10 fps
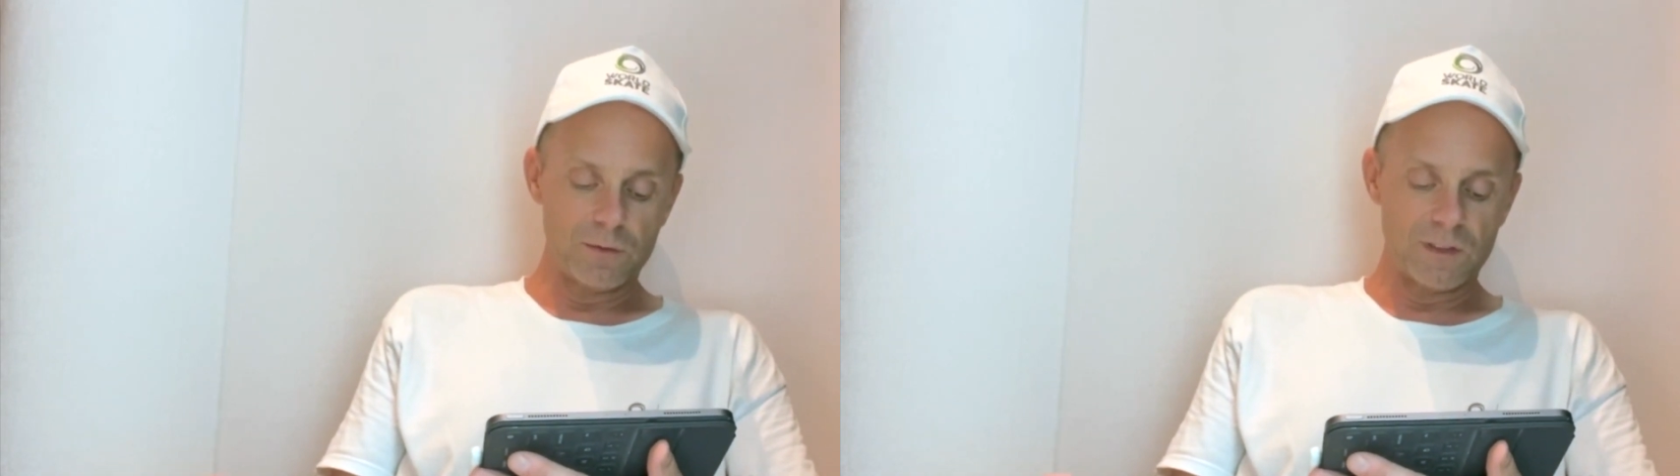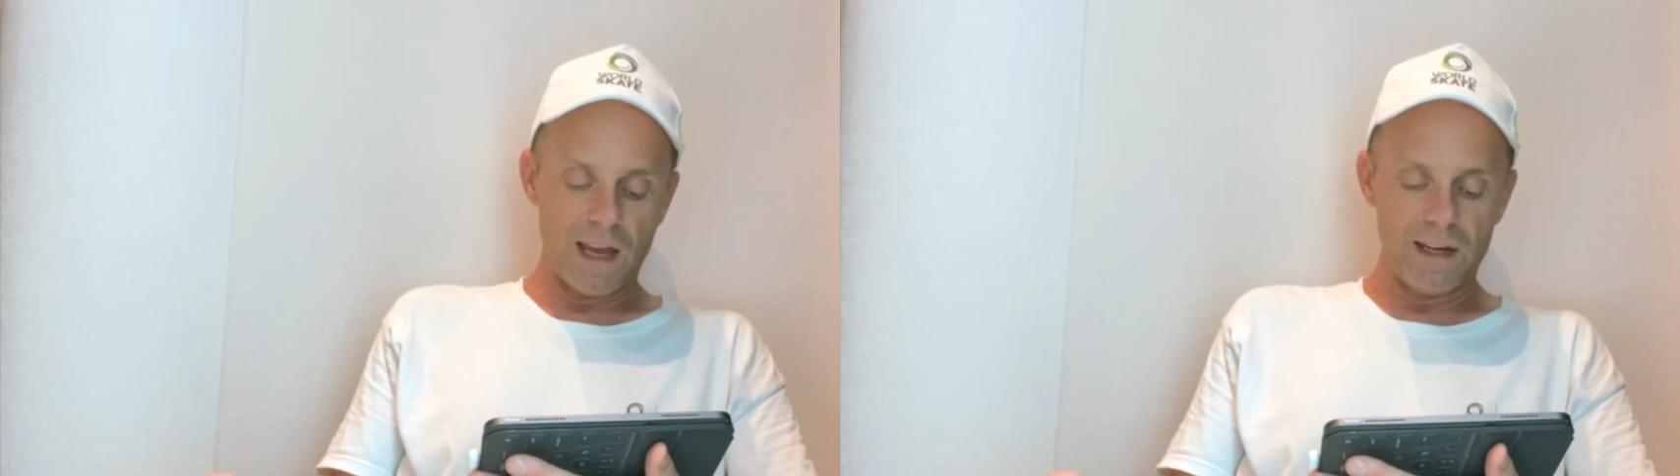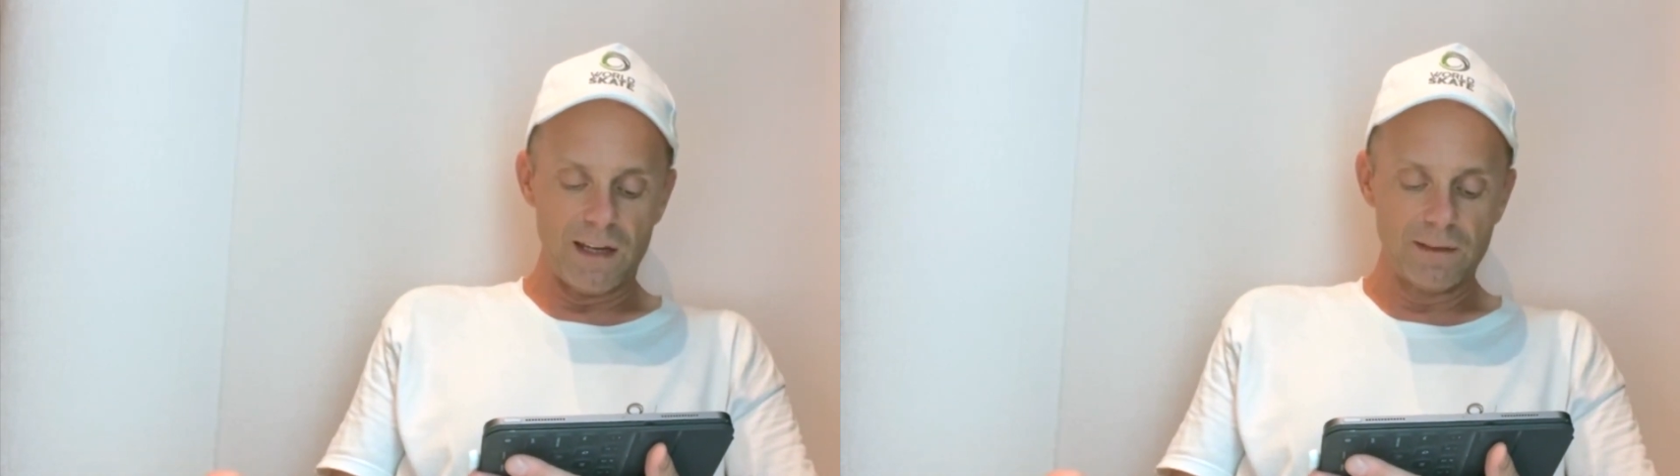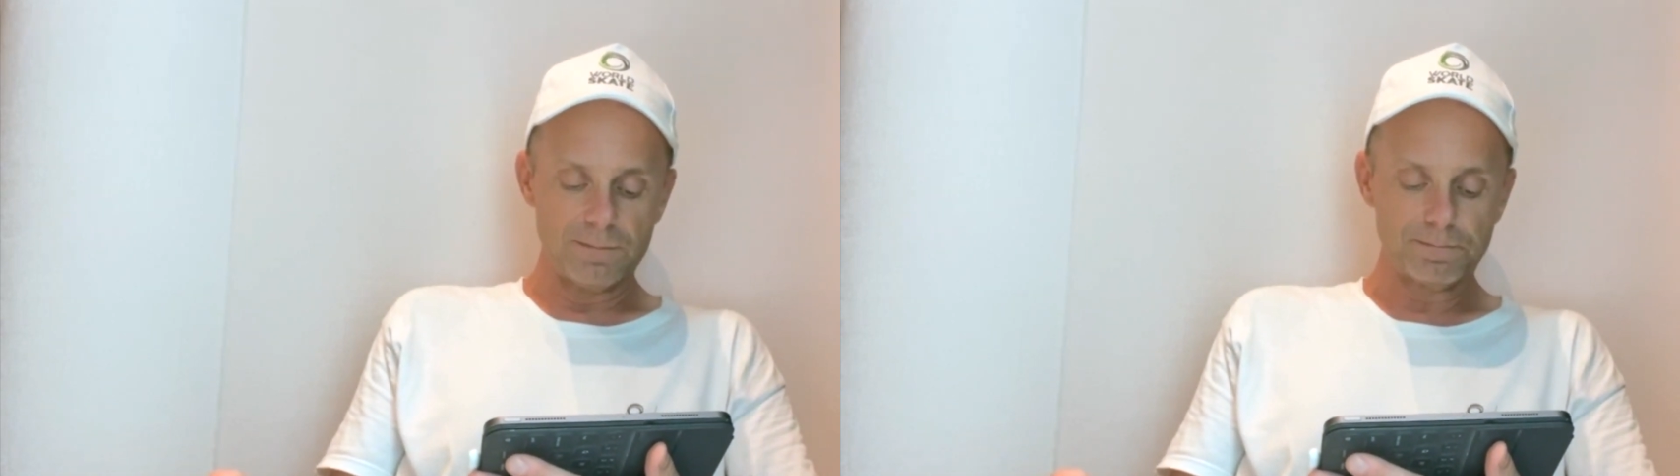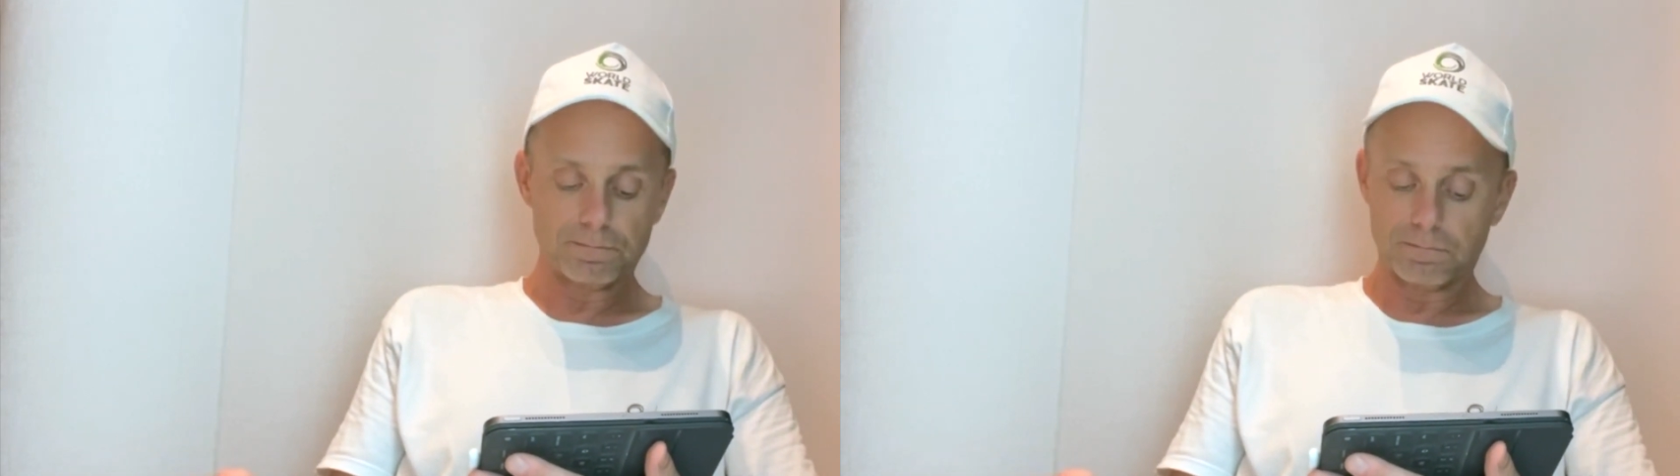skating.
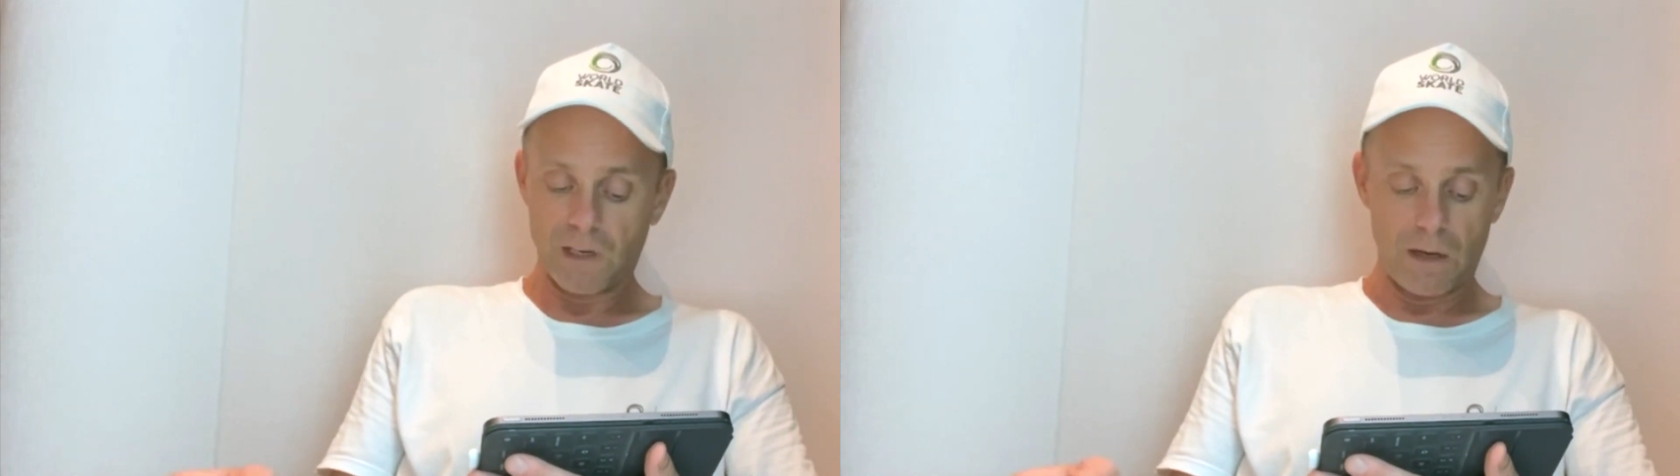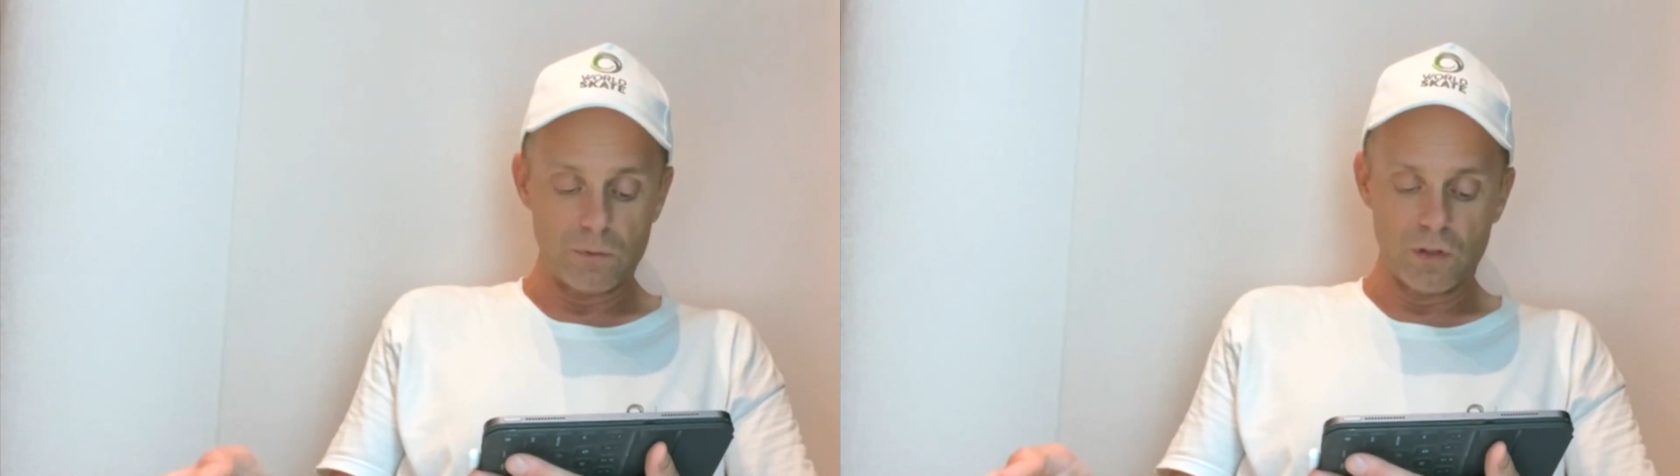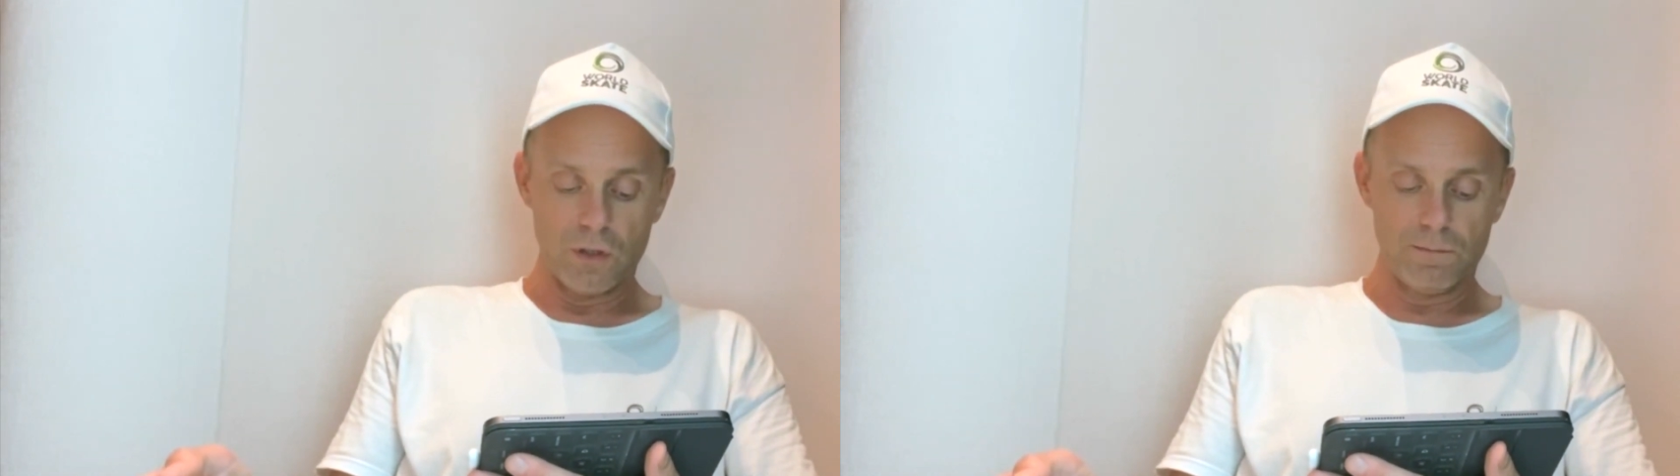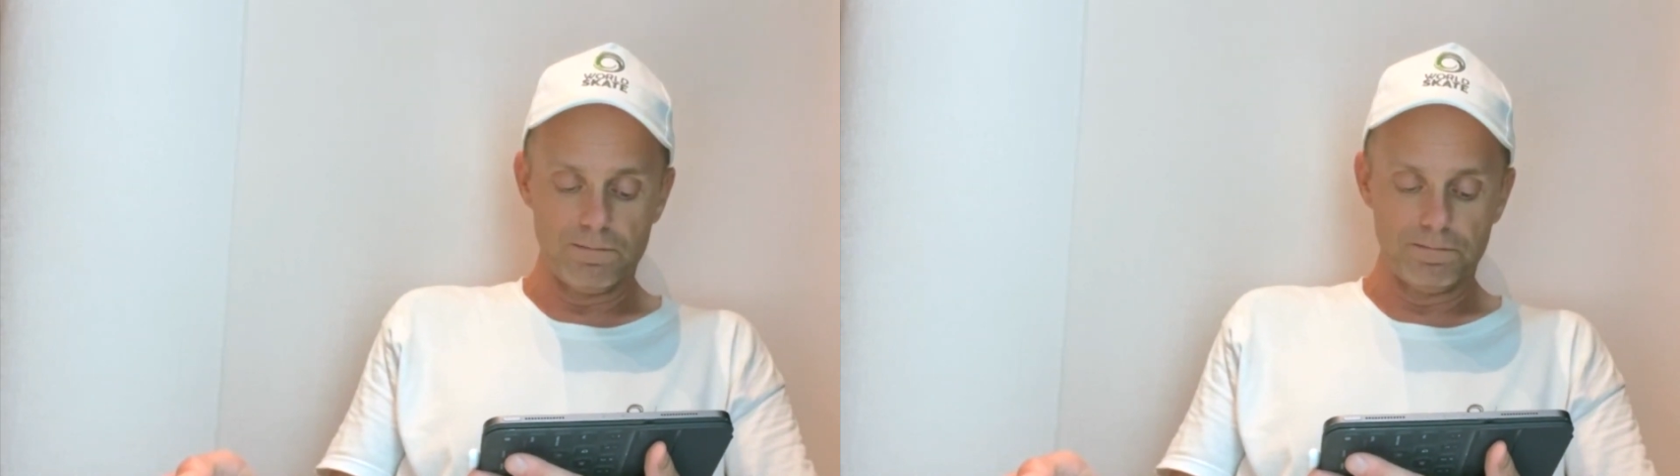It was good.